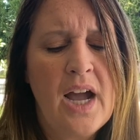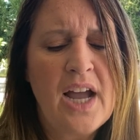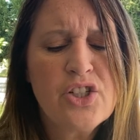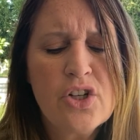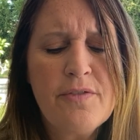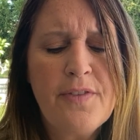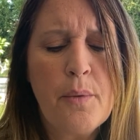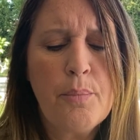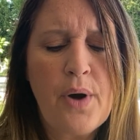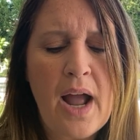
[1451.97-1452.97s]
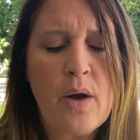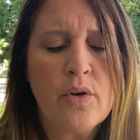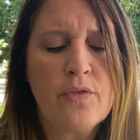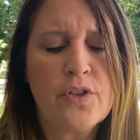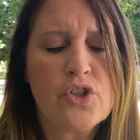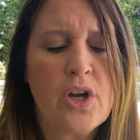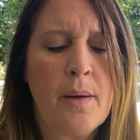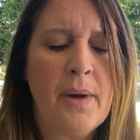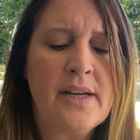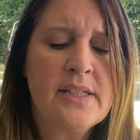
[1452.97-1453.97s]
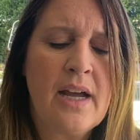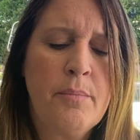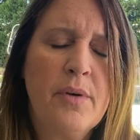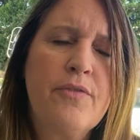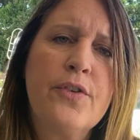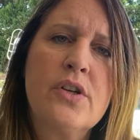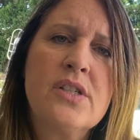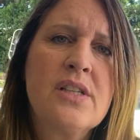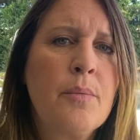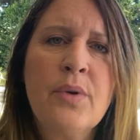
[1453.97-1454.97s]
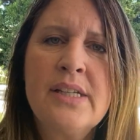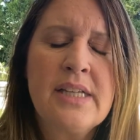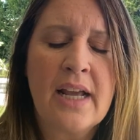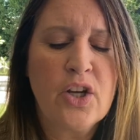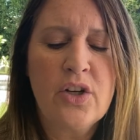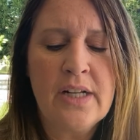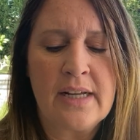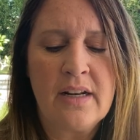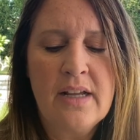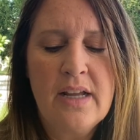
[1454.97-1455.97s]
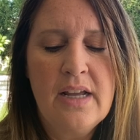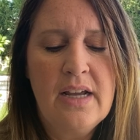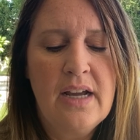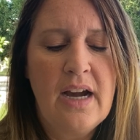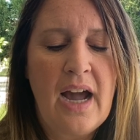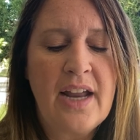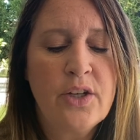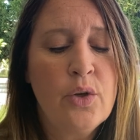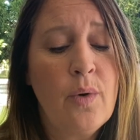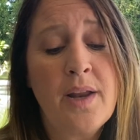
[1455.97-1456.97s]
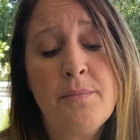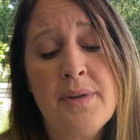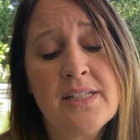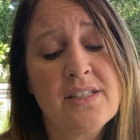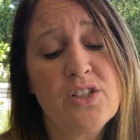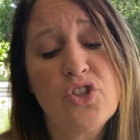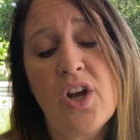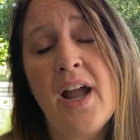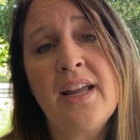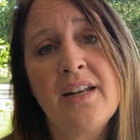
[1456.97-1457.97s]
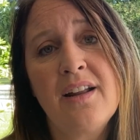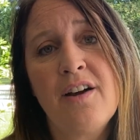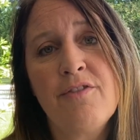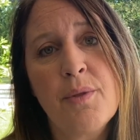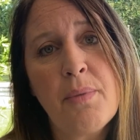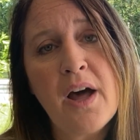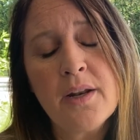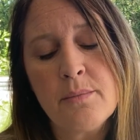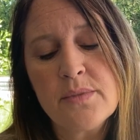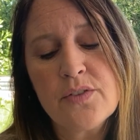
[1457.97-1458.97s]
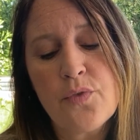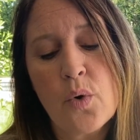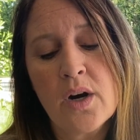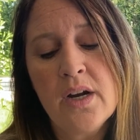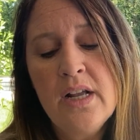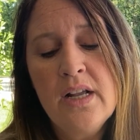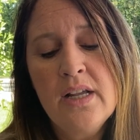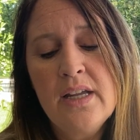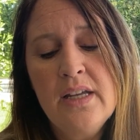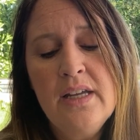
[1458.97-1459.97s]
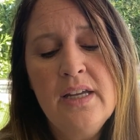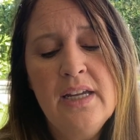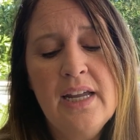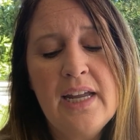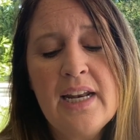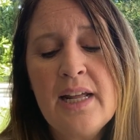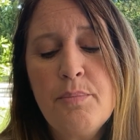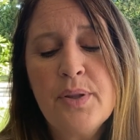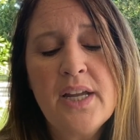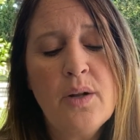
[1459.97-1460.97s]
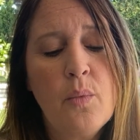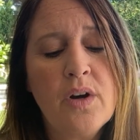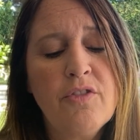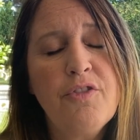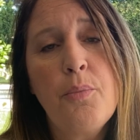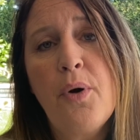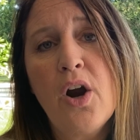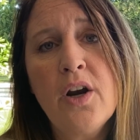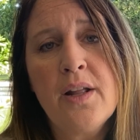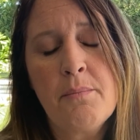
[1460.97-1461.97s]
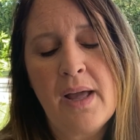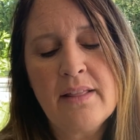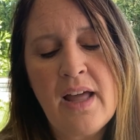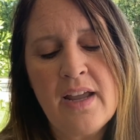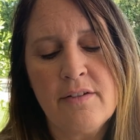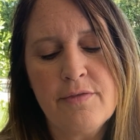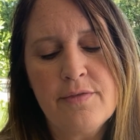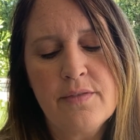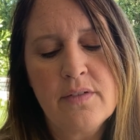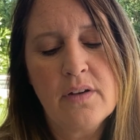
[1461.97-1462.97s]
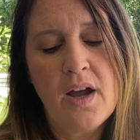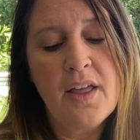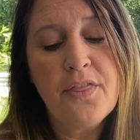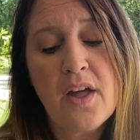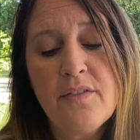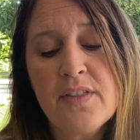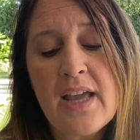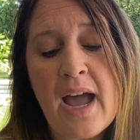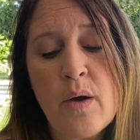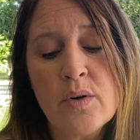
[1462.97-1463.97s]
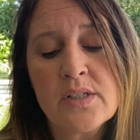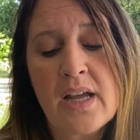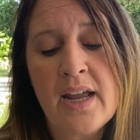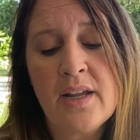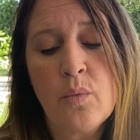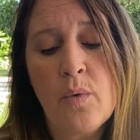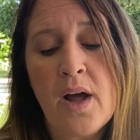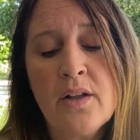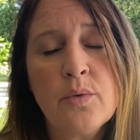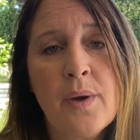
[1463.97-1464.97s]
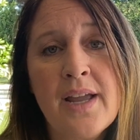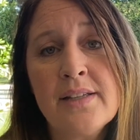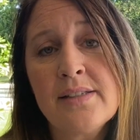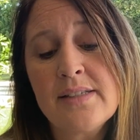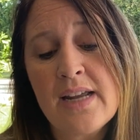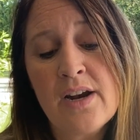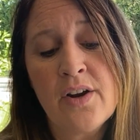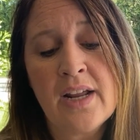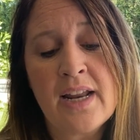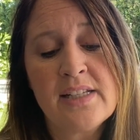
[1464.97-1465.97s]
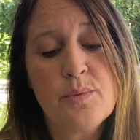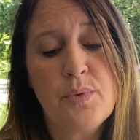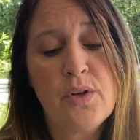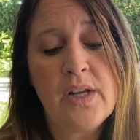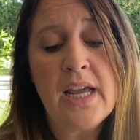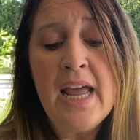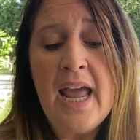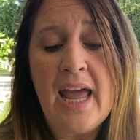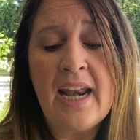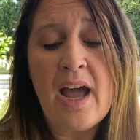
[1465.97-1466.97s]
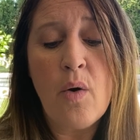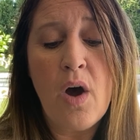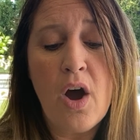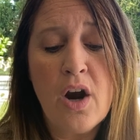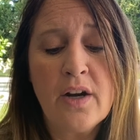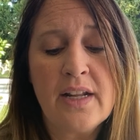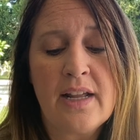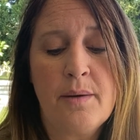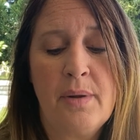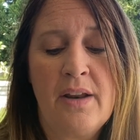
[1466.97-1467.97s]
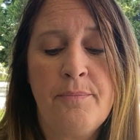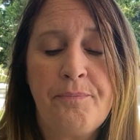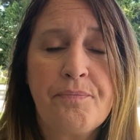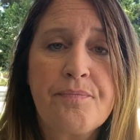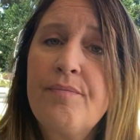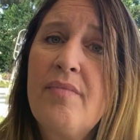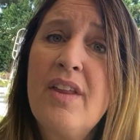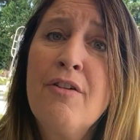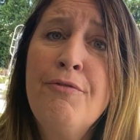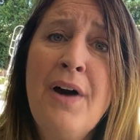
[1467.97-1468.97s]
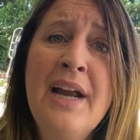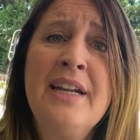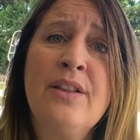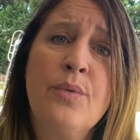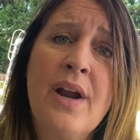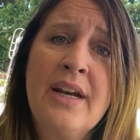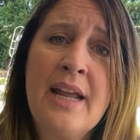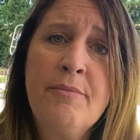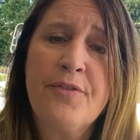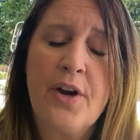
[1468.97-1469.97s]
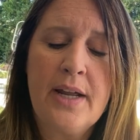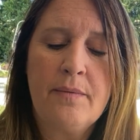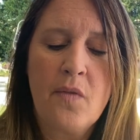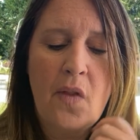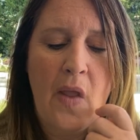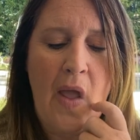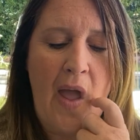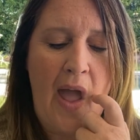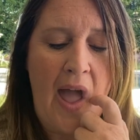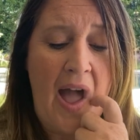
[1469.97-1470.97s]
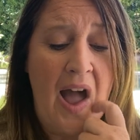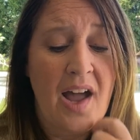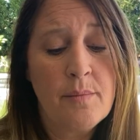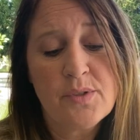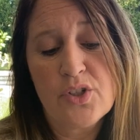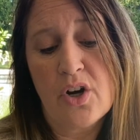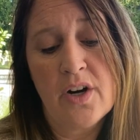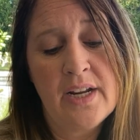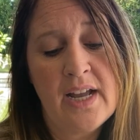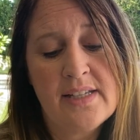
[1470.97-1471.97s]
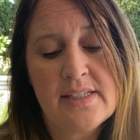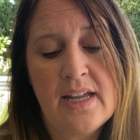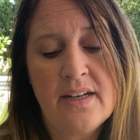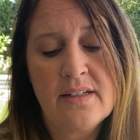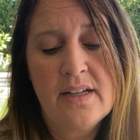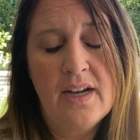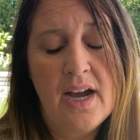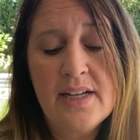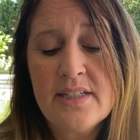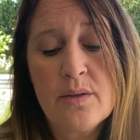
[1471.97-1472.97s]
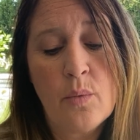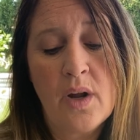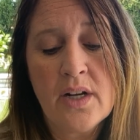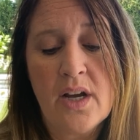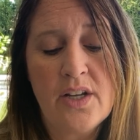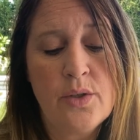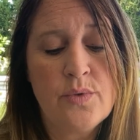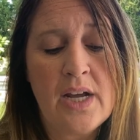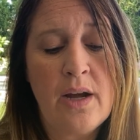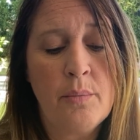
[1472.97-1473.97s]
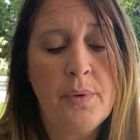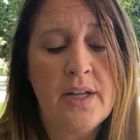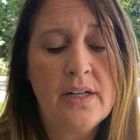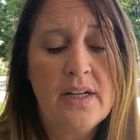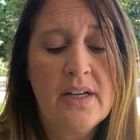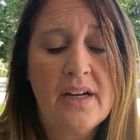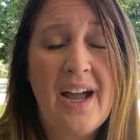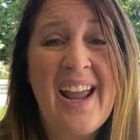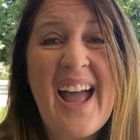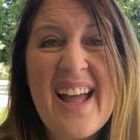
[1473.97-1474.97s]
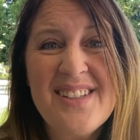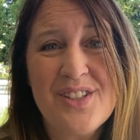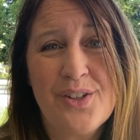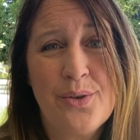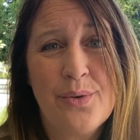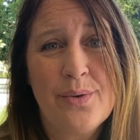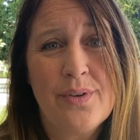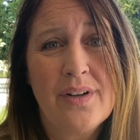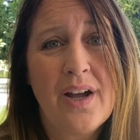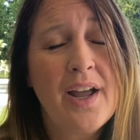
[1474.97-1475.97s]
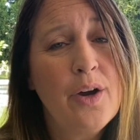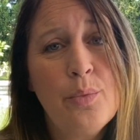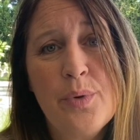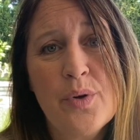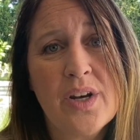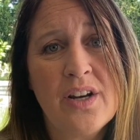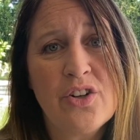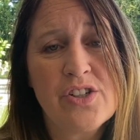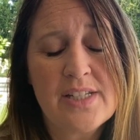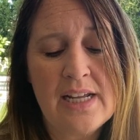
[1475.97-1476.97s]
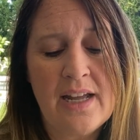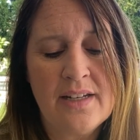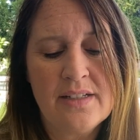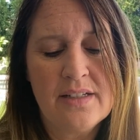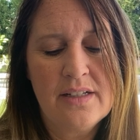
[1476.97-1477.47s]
I should have felt proud over the job I'd done, but for some reason I couldn't. I knew I'd missed the giant of the bottoms, for it had played a wonderful part in my life. I thought of the hours I had whiled away staring at its beauty and how hard it had been finding the right name for it. "I'm sorry," I said. "I didn't want to cut you down, but I had to. I hope you can understand."